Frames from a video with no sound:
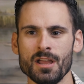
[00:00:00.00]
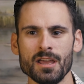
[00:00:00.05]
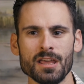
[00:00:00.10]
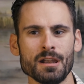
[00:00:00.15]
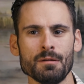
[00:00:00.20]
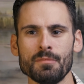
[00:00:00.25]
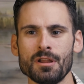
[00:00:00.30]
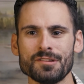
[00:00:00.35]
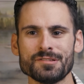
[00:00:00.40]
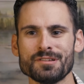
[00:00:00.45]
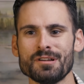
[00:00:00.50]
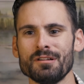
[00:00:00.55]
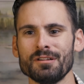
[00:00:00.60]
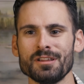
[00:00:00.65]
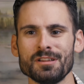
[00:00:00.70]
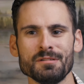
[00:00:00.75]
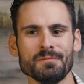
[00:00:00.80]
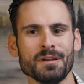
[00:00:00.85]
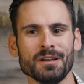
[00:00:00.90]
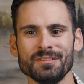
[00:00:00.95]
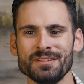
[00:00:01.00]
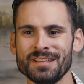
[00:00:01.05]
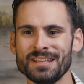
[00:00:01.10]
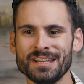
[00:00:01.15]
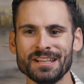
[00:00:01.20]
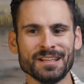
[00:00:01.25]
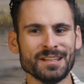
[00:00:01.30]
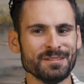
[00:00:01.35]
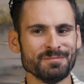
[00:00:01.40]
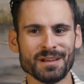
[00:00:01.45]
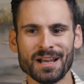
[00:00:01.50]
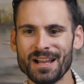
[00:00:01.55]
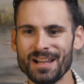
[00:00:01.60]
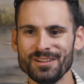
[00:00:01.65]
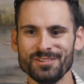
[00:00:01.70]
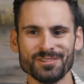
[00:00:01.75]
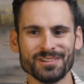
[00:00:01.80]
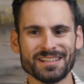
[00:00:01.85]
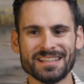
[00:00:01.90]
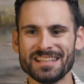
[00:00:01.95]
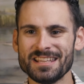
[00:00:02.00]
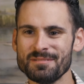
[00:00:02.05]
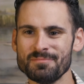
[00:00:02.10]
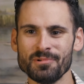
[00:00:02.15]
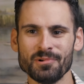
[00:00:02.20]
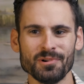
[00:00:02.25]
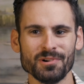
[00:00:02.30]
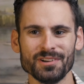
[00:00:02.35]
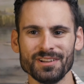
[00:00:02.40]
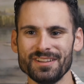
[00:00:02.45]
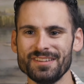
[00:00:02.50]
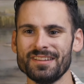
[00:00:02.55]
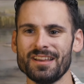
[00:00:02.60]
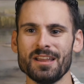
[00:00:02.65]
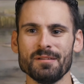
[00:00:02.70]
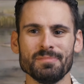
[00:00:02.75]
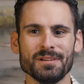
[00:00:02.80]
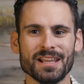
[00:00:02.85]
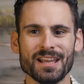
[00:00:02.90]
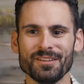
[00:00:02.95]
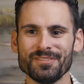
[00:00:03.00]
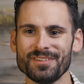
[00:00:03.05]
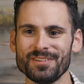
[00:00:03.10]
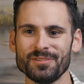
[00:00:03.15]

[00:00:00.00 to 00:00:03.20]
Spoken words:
And I'm not talking about getting behind your keyboard and typing out